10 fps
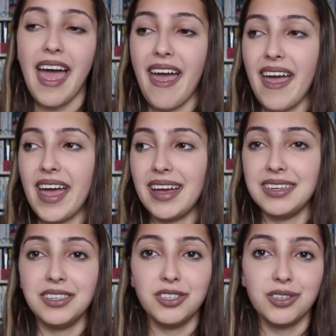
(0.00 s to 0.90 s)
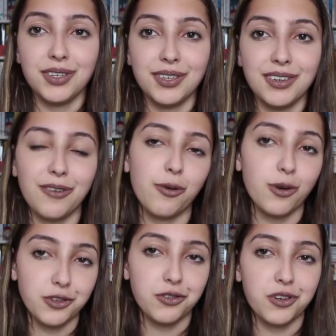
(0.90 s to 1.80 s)
and of
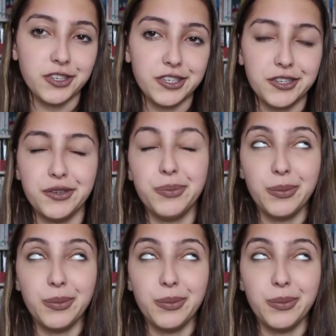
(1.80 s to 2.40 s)
course Georgie too.